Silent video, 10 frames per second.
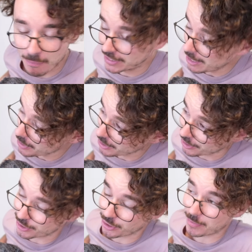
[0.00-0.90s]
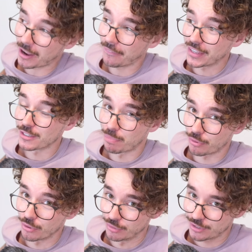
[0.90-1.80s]
But then we gotta talk about these
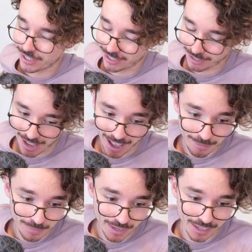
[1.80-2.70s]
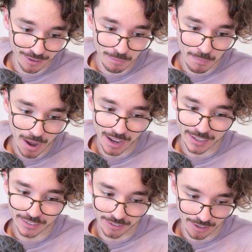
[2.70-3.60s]
brutes. I mean,
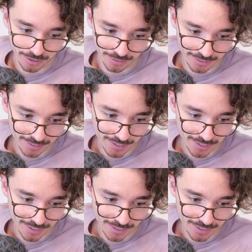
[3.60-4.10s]
my god.